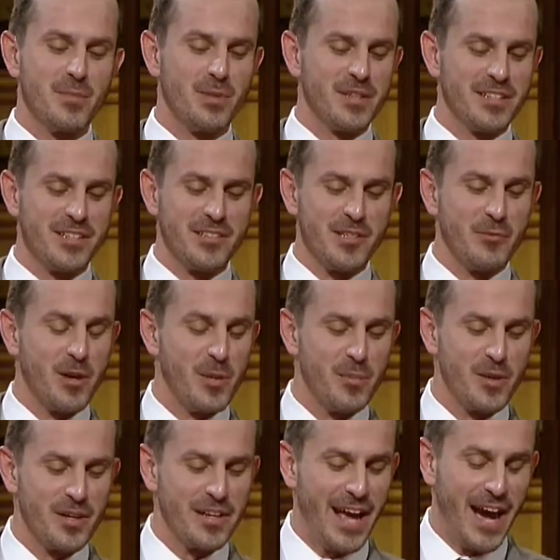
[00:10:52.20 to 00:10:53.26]
and politically well
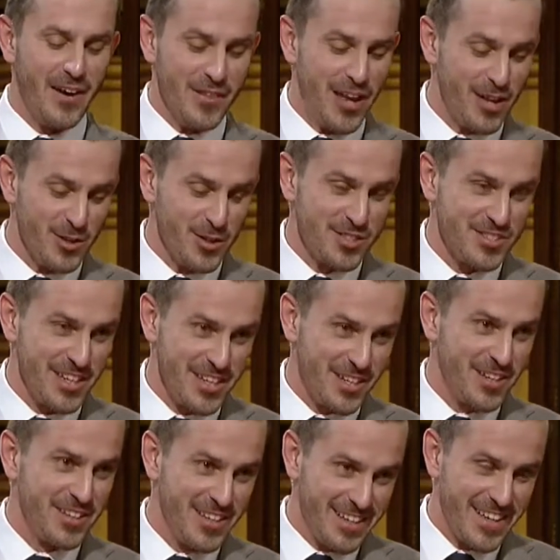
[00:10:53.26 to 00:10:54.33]
put. How that looks like
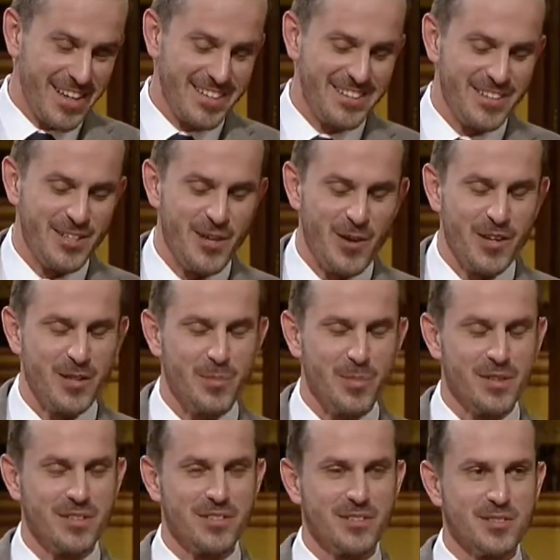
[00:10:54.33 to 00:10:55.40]
on the
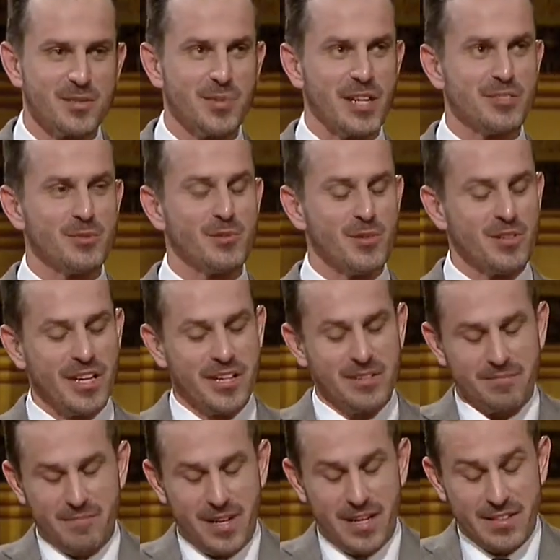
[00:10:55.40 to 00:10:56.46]
political spectrum, or like
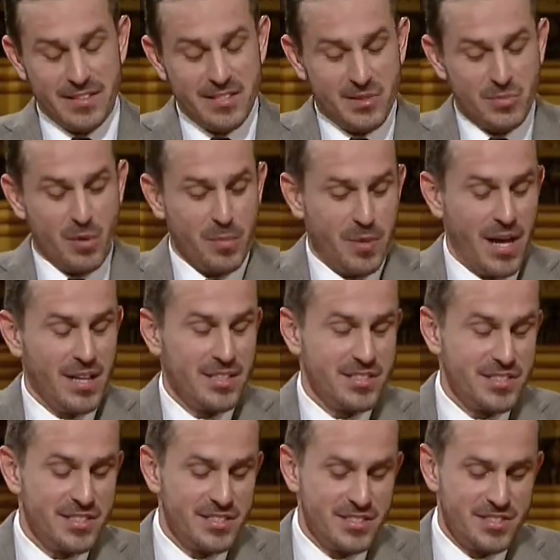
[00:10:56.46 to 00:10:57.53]
at least what
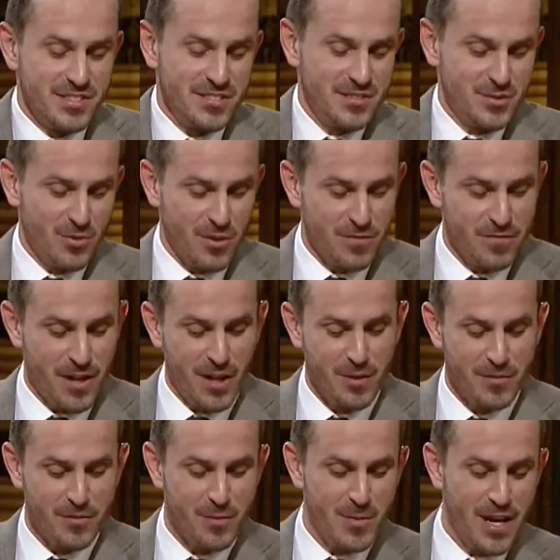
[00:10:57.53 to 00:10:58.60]
policies sort of
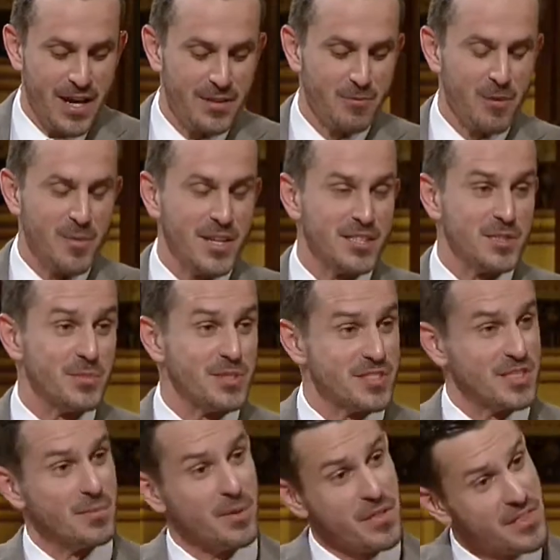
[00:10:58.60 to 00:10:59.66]
follow from that, remains to be
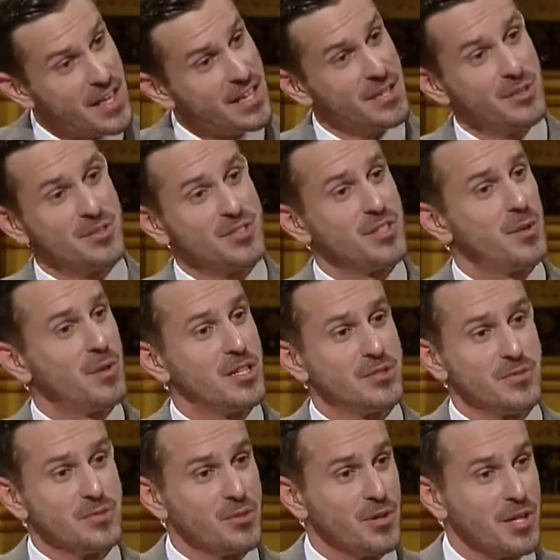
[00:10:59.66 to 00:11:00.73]
seen. But thank you so much
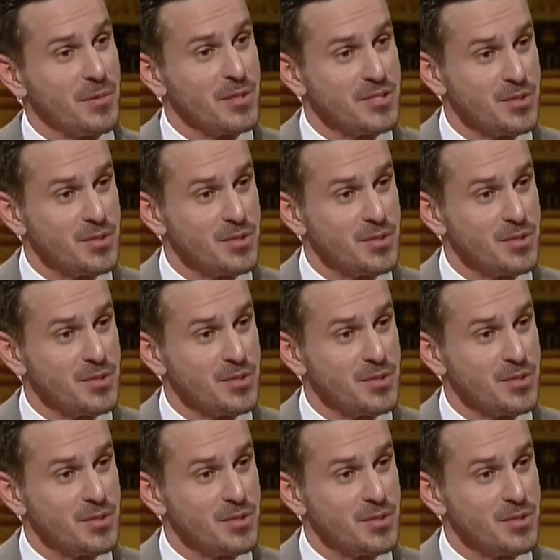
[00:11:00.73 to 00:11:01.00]
for joining me,